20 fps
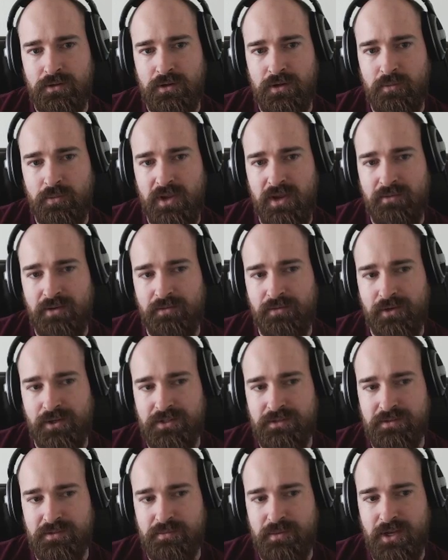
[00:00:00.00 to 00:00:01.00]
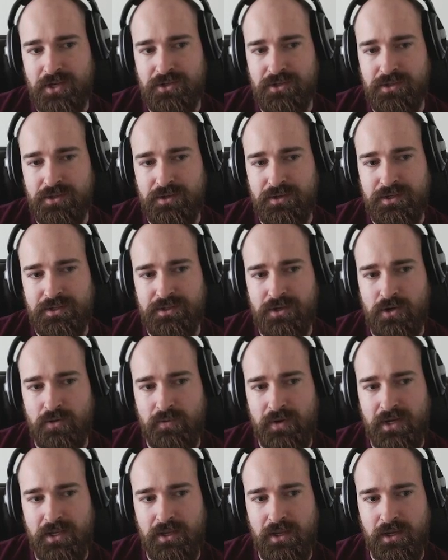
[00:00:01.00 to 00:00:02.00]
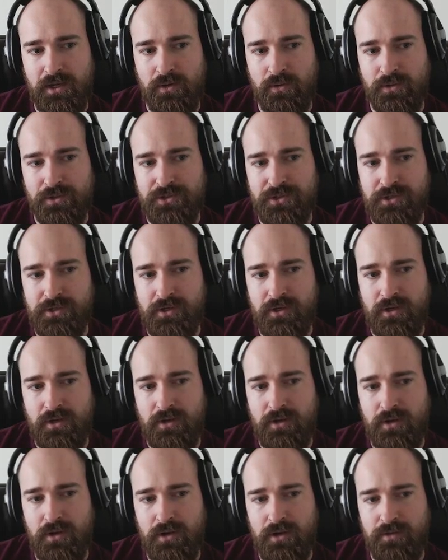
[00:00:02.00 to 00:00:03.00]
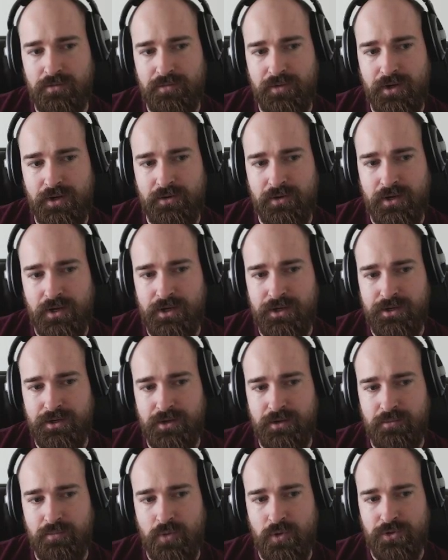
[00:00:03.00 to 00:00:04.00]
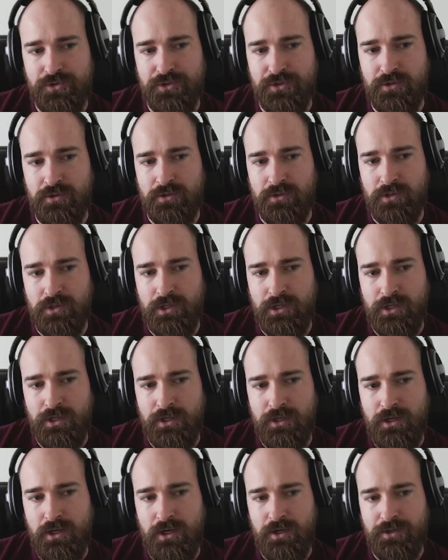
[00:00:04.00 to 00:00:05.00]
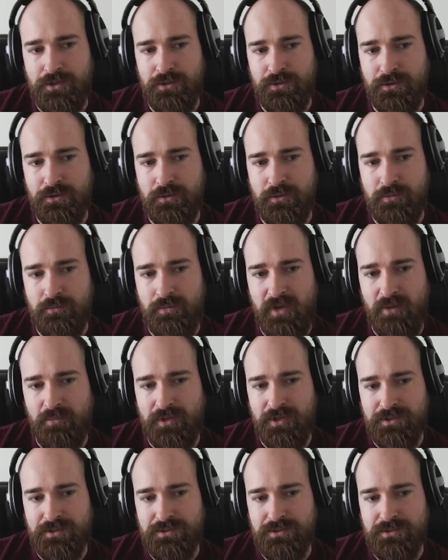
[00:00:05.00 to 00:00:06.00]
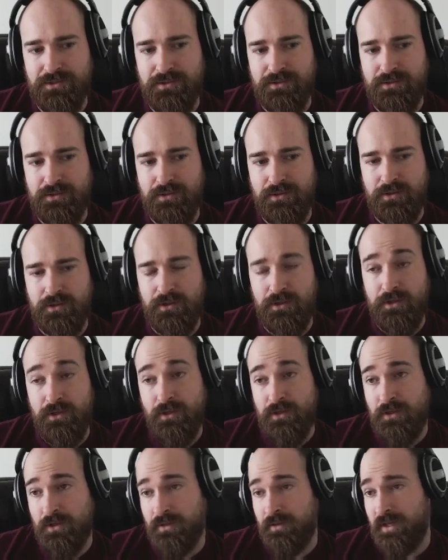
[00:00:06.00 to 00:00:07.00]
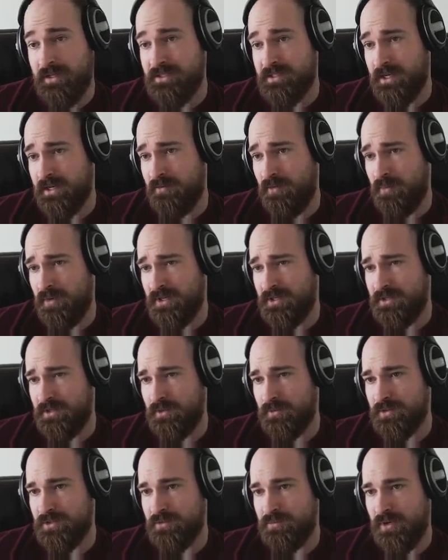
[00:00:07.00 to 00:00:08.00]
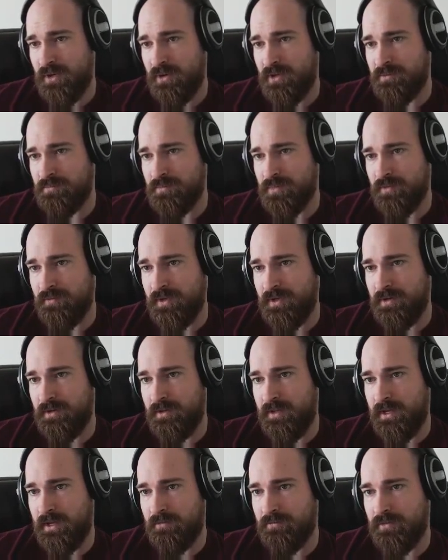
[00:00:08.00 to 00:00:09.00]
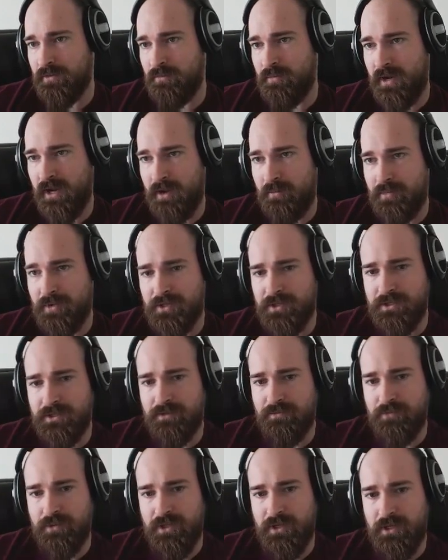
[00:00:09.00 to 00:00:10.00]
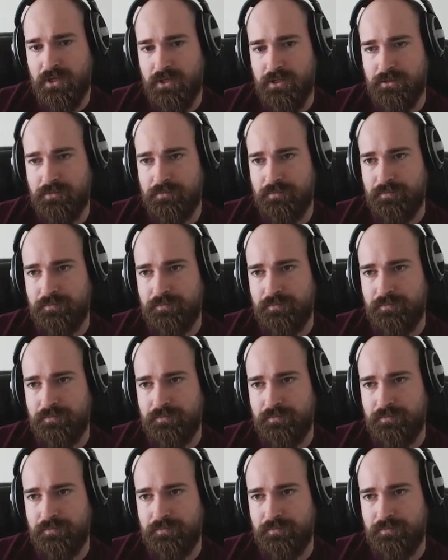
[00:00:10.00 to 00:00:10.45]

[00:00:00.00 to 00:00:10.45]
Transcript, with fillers: And we have enough aggressive expansion. There is already a coalition of Aragon, Portugal, Aq Qoyunlu, Mamluks. That's kind of a big deal. We should probably prevent that from happening if we can.